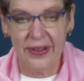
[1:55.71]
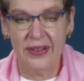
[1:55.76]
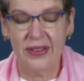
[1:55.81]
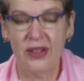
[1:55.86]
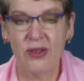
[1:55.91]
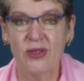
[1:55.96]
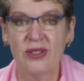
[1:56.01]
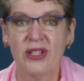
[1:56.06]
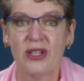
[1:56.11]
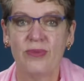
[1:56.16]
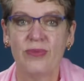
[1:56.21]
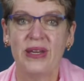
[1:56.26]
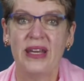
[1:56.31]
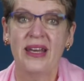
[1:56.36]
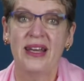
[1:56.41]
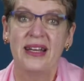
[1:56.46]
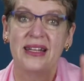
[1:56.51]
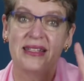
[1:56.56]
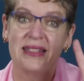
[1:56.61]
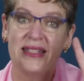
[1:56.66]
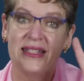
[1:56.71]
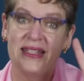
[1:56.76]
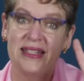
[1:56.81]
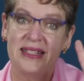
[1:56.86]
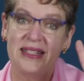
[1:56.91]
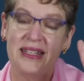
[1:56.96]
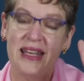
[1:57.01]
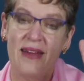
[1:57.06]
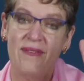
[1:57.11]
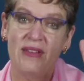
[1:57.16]
there was going to be
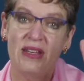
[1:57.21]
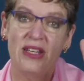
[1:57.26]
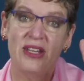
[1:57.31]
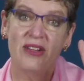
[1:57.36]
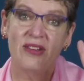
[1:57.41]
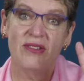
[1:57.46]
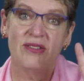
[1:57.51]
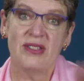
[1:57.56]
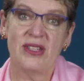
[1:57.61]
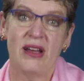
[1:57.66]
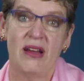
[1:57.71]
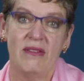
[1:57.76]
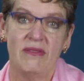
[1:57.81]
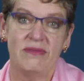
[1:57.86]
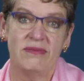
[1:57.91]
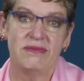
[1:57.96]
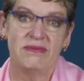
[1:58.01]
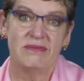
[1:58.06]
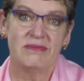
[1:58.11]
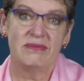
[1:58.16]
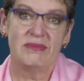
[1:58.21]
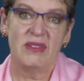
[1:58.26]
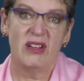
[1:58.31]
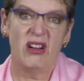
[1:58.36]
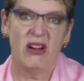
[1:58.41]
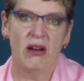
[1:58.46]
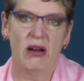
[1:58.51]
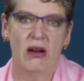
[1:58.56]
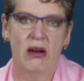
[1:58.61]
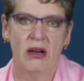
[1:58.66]
seven years of
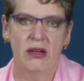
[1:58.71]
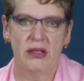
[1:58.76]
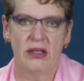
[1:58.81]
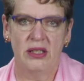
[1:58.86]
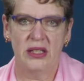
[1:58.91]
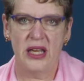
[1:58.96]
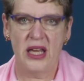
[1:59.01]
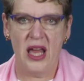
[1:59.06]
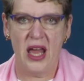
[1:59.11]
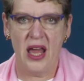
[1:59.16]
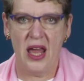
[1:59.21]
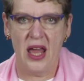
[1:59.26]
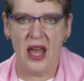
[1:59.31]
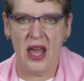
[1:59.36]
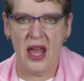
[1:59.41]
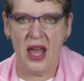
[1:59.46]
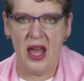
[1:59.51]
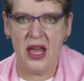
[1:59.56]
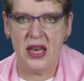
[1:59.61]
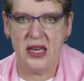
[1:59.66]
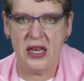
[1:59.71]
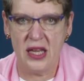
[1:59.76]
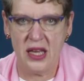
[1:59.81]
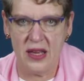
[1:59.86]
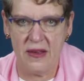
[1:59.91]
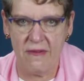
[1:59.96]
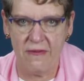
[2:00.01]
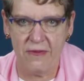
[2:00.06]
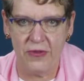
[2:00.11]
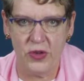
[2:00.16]
hardly
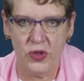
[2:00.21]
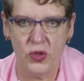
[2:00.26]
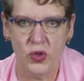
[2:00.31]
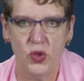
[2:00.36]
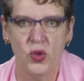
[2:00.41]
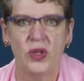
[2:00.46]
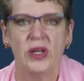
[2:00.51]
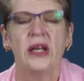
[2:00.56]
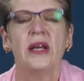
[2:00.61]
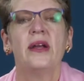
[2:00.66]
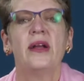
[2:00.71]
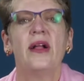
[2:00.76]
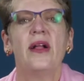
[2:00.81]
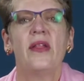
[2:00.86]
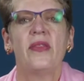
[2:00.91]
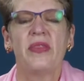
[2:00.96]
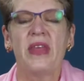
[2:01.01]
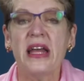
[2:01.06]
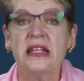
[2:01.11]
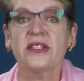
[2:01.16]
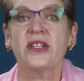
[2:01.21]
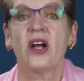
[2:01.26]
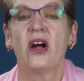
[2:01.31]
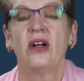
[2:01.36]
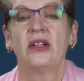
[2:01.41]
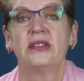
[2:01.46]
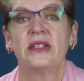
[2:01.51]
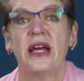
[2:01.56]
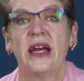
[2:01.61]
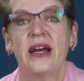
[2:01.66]
any food. That's
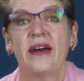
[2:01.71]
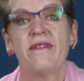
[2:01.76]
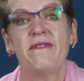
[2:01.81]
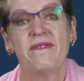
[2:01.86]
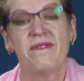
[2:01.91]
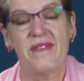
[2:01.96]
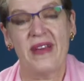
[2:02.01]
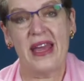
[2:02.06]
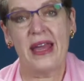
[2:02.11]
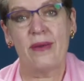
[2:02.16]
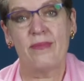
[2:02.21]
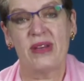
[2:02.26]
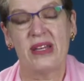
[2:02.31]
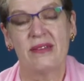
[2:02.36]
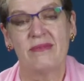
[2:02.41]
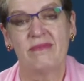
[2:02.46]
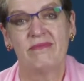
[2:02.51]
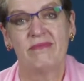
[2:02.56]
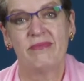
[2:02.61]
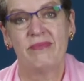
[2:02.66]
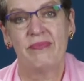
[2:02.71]
called a famine.